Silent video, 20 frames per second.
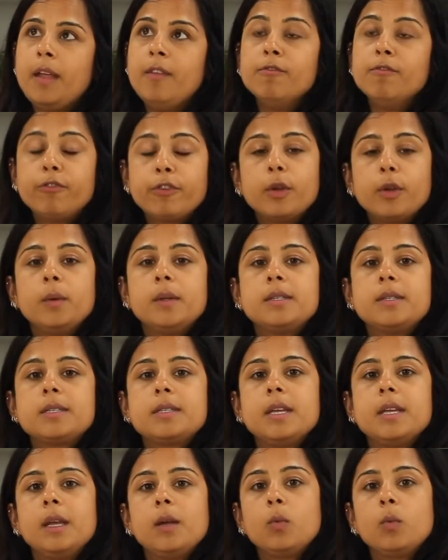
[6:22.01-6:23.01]

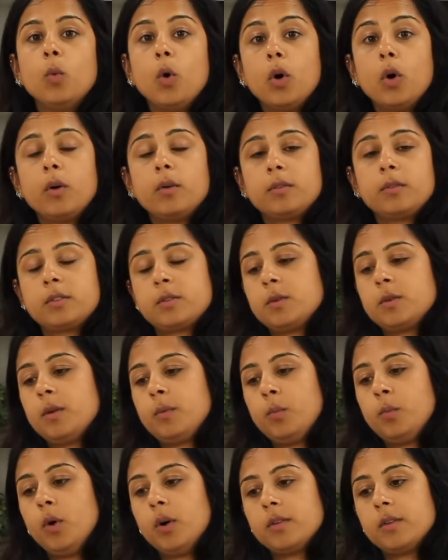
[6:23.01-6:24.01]
influencing
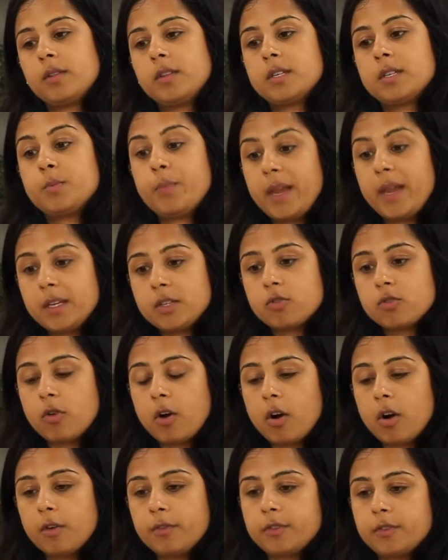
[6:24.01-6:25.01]
what the
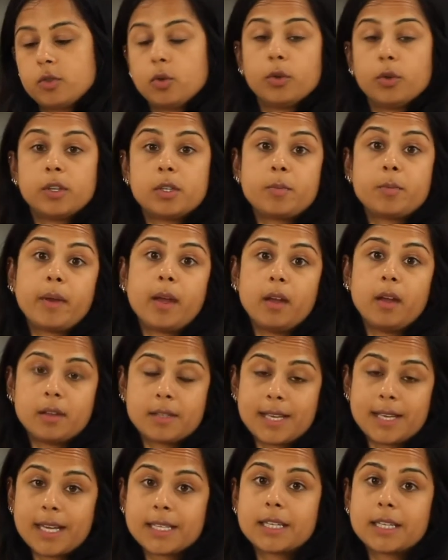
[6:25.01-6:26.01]
spacecraft or
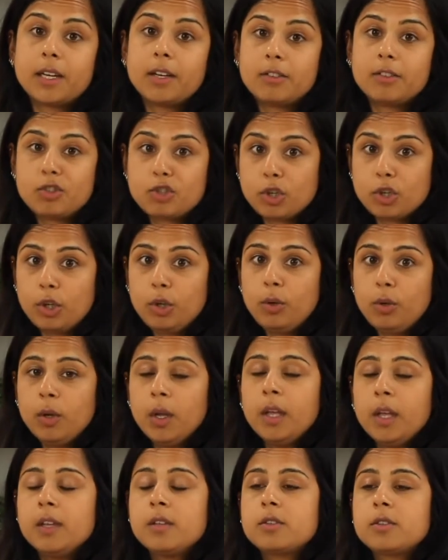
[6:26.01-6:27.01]
the satellites do,